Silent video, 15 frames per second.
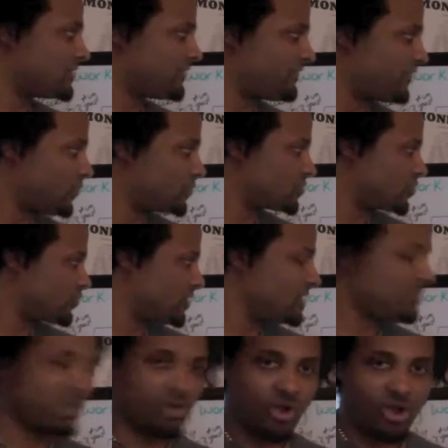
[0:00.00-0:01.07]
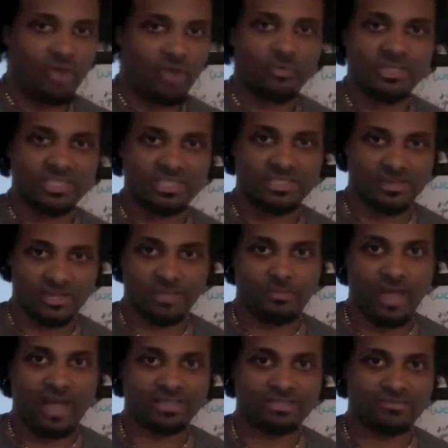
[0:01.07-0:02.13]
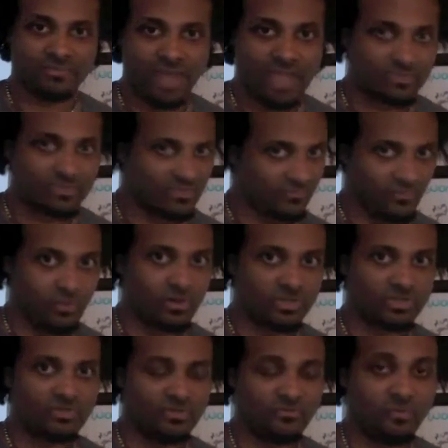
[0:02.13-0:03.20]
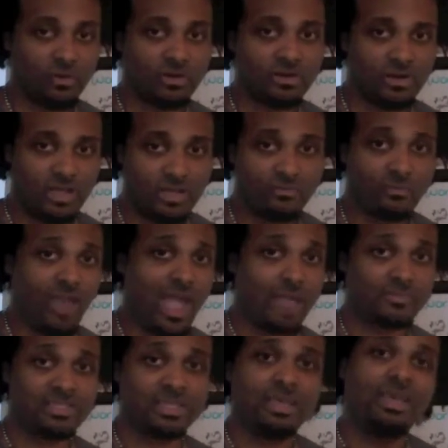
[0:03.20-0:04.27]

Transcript: full treatment on, which is a box of wraps, four wraps,